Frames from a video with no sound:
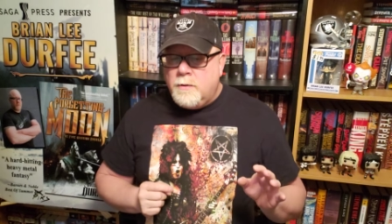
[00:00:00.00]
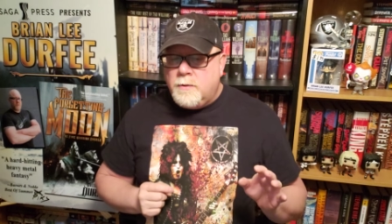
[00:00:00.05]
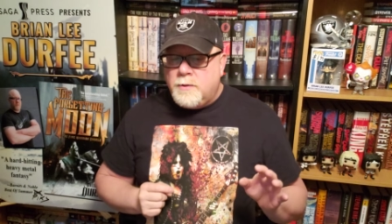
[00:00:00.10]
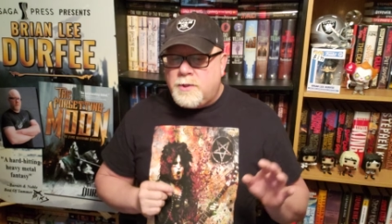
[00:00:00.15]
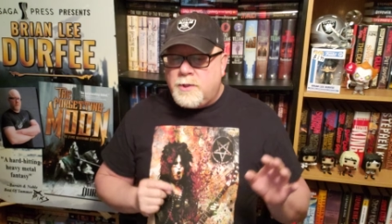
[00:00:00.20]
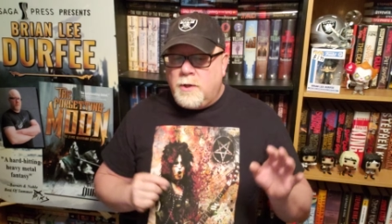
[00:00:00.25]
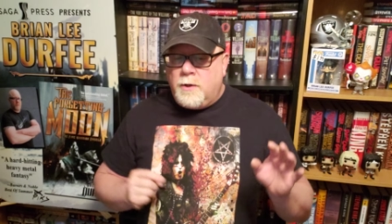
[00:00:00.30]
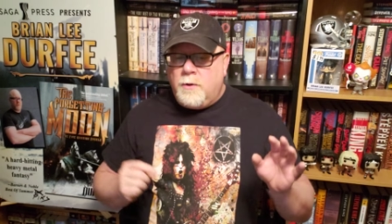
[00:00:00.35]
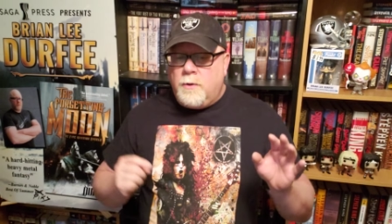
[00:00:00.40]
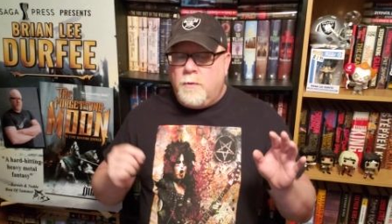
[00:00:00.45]

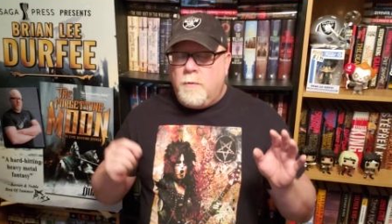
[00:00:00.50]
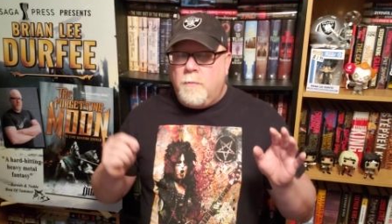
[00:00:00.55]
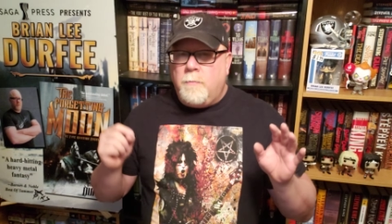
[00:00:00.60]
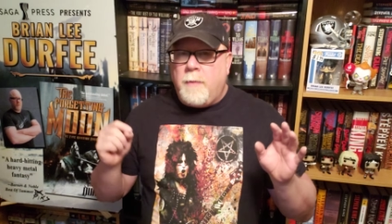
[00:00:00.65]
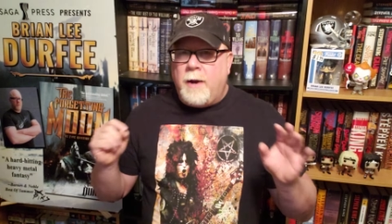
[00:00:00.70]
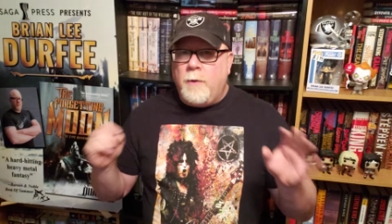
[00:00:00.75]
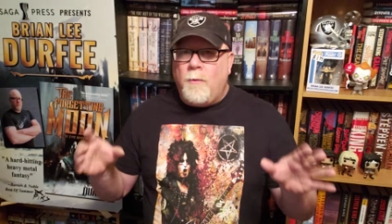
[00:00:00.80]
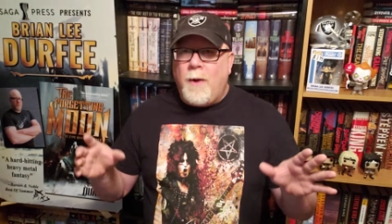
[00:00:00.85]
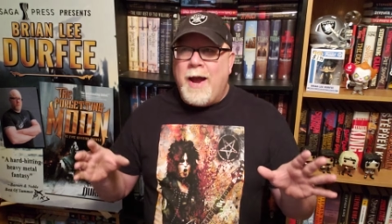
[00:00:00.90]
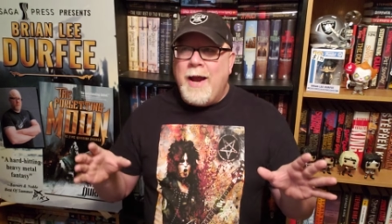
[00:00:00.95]
so
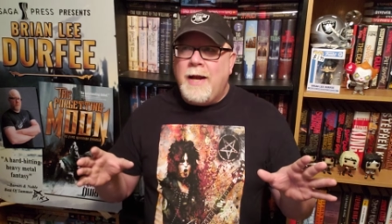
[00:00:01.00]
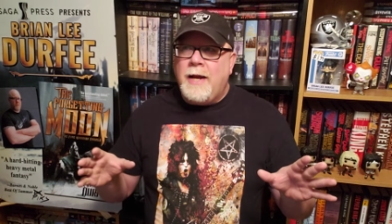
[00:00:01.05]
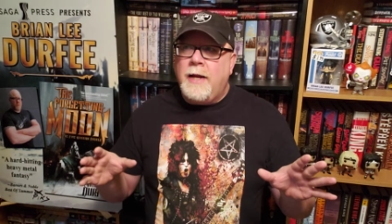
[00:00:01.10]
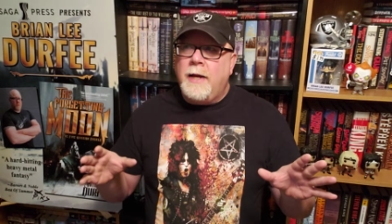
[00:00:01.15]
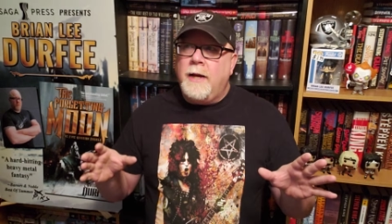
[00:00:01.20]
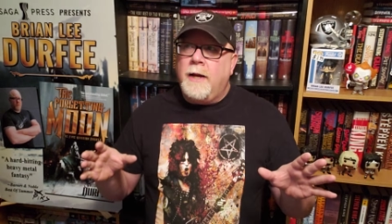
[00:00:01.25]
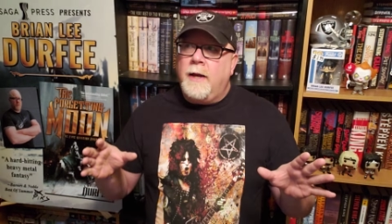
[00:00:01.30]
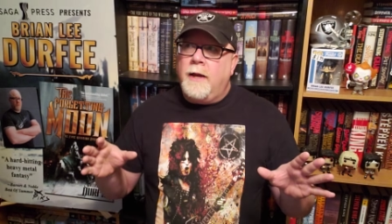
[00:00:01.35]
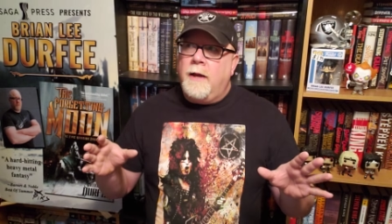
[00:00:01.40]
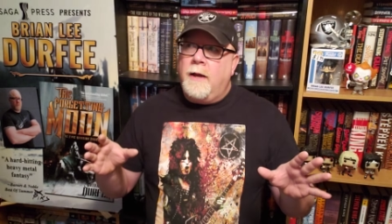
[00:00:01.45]
my
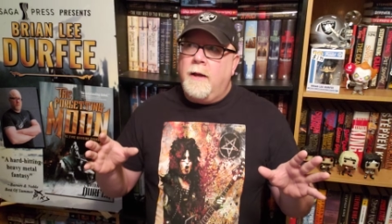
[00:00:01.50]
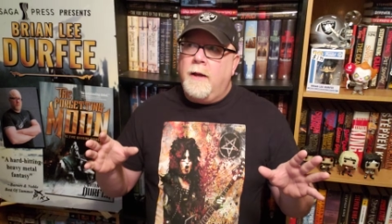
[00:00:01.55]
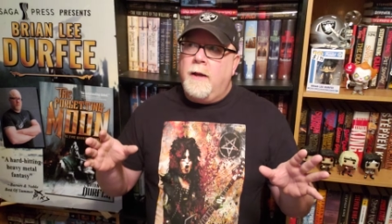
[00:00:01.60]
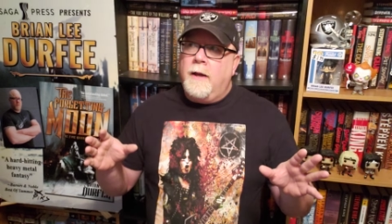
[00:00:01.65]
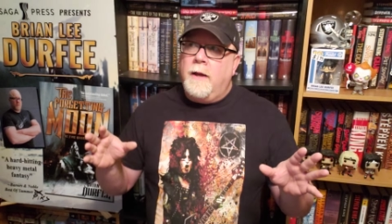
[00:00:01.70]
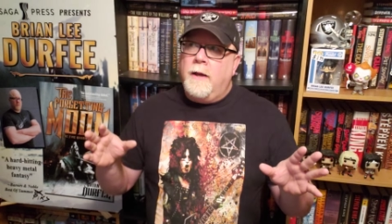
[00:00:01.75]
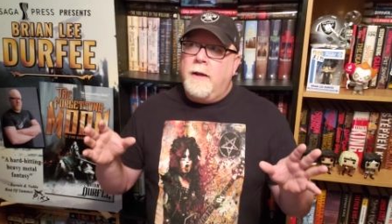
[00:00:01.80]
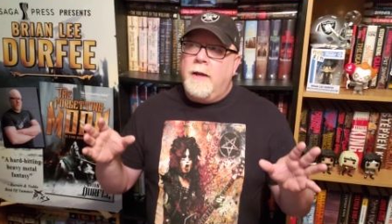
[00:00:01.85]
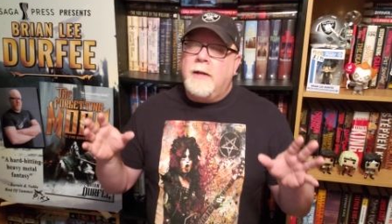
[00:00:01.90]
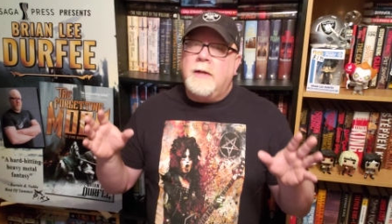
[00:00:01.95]
writing
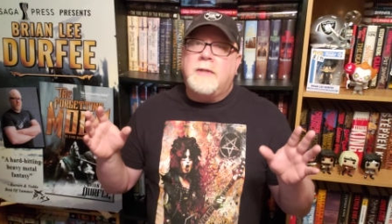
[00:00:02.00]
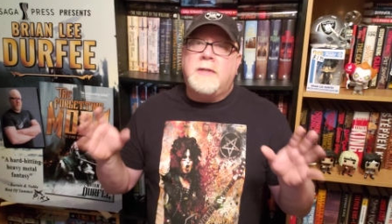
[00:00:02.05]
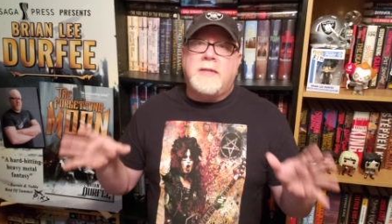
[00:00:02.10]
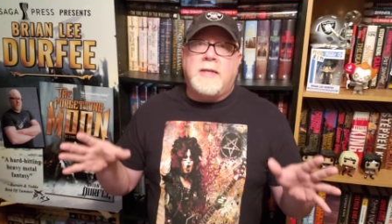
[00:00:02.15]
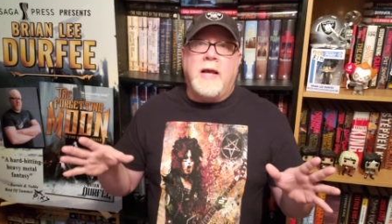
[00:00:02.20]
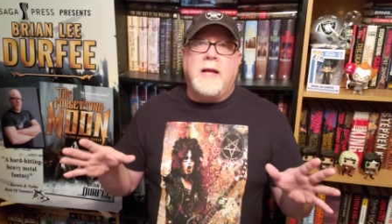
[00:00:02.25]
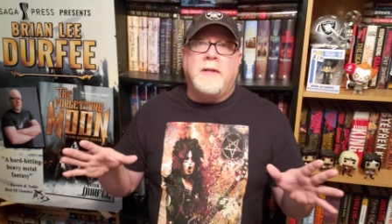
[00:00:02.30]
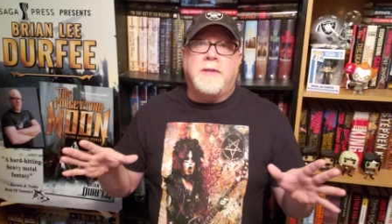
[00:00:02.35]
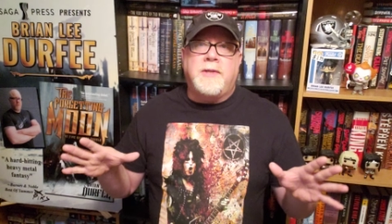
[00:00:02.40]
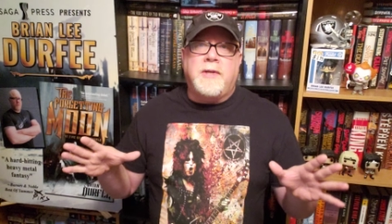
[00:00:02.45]
in a
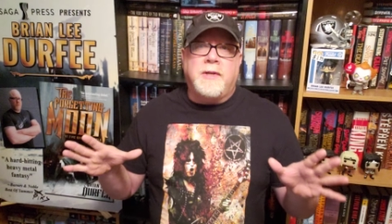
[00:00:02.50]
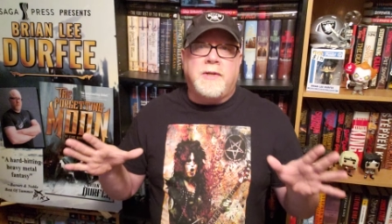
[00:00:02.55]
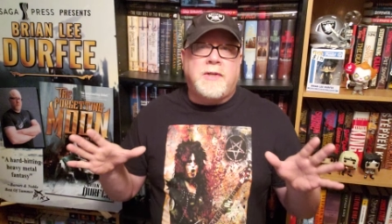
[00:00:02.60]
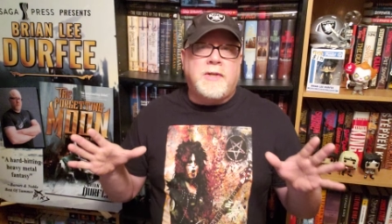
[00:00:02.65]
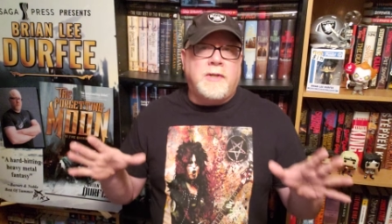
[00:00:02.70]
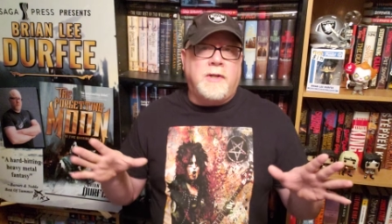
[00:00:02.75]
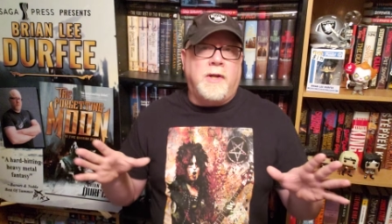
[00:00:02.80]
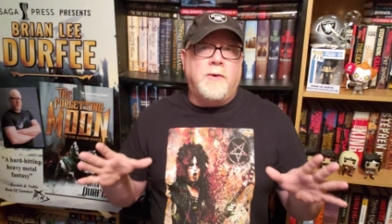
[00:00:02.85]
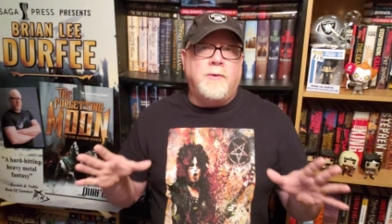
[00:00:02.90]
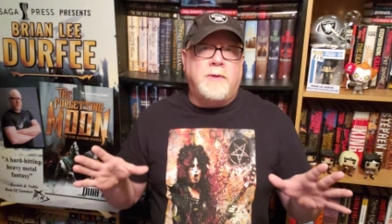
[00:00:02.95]
sense has
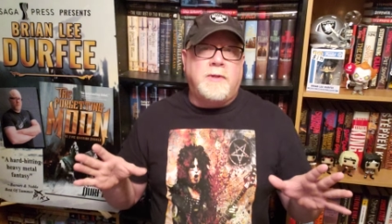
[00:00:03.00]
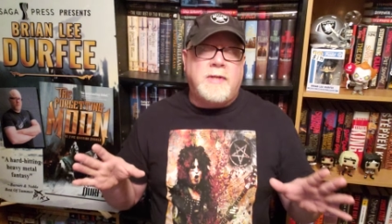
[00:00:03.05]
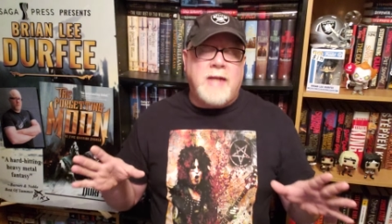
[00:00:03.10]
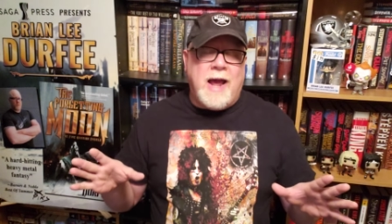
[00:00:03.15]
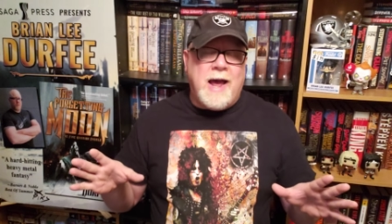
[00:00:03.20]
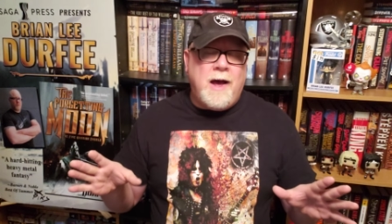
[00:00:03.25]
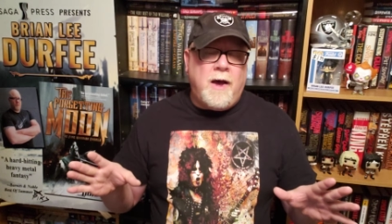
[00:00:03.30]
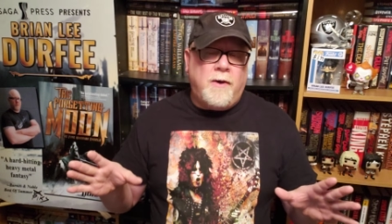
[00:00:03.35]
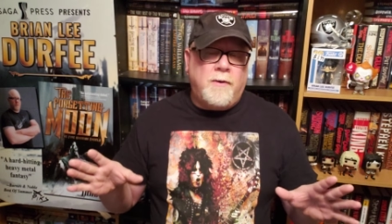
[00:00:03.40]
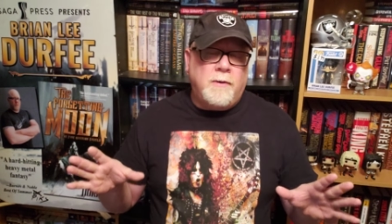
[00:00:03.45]
slowed
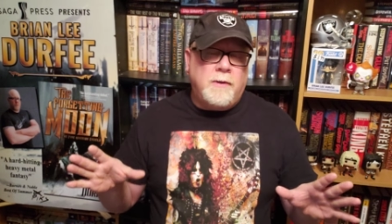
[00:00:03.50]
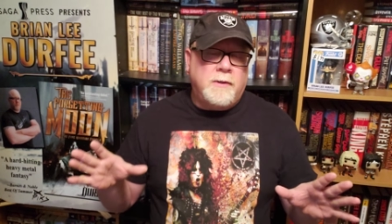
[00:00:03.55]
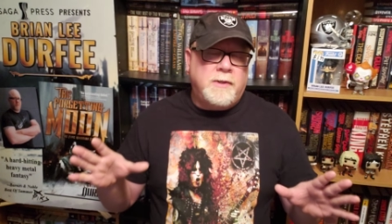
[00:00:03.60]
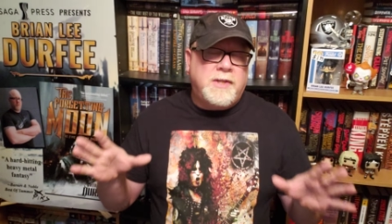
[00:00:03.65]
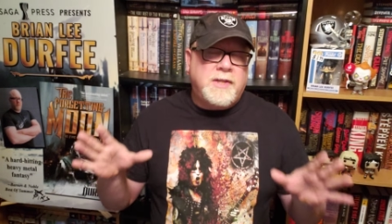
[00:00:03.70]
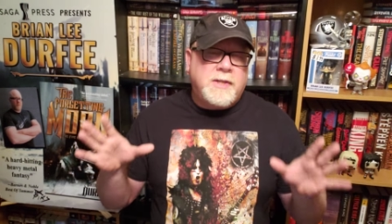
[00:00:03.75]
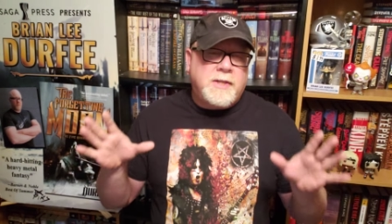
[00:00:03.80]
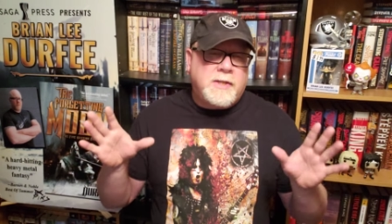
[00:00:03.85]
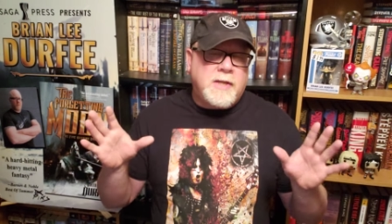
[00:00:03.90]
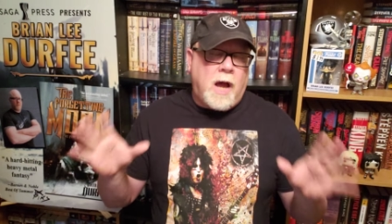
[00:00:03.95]
down
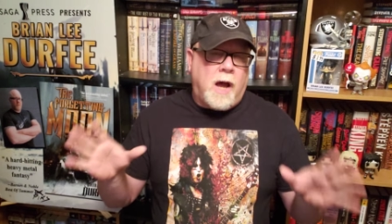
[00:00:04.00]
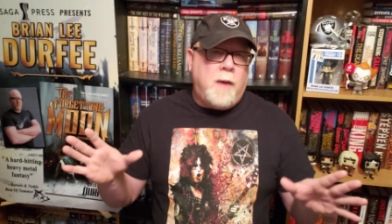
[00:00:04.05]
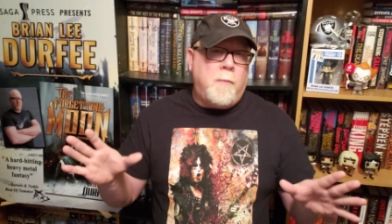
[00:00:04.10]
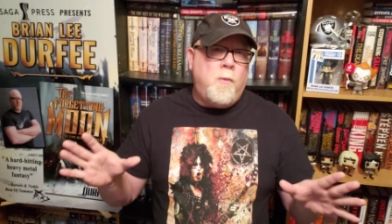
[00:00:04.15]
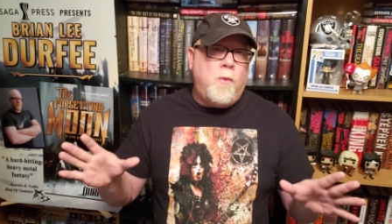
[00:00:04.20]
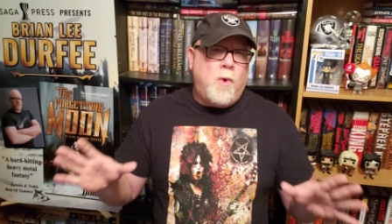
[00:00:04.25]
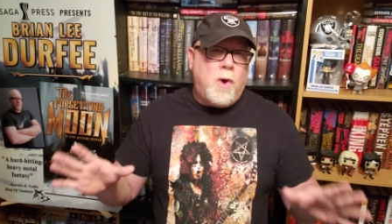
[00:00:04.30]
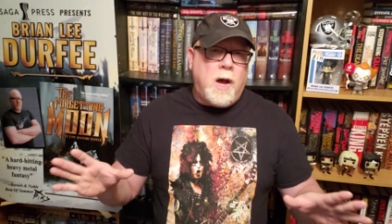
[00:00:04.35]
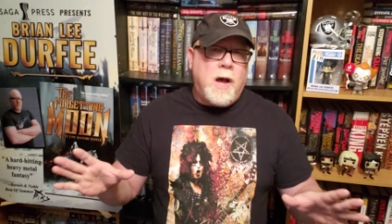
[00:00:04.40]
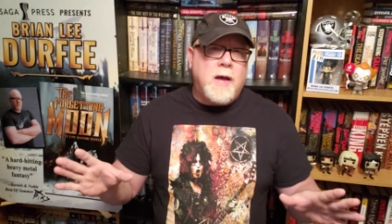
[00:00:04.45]

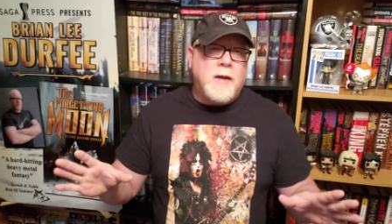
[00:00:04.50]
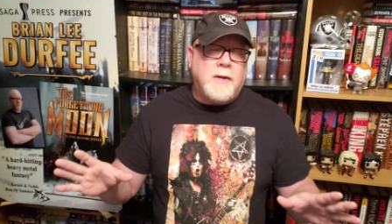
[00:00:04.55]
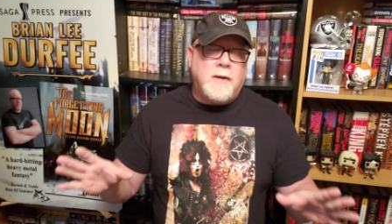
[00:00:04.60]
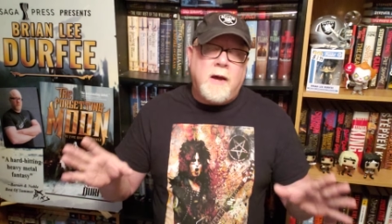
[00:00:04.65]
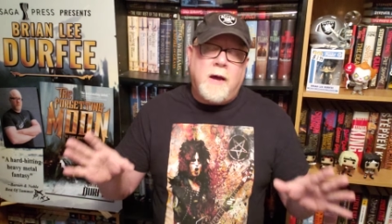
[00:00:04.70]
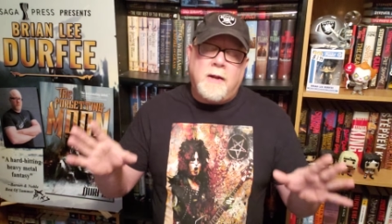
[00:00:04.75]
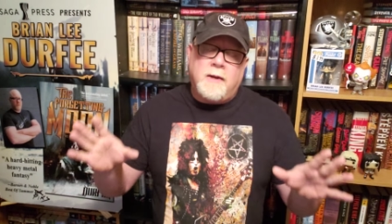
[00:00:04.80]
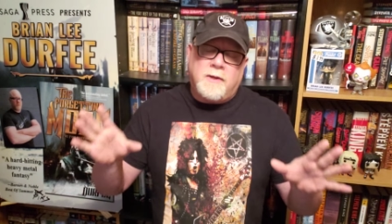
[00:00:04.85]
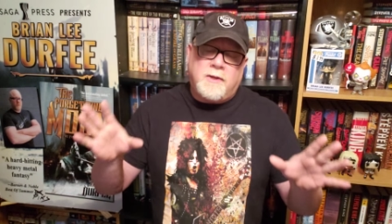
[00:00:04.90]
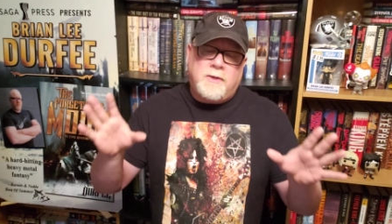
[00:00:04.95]
somewhat
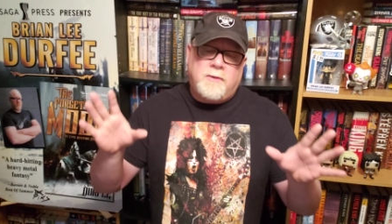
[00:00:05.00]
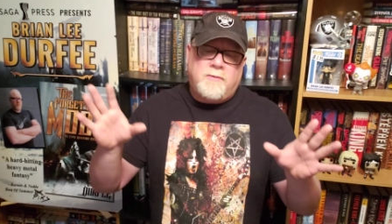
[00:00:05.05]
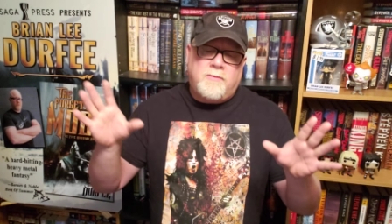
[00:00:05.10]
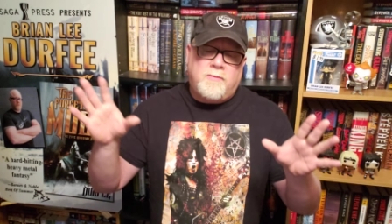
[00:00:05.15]
not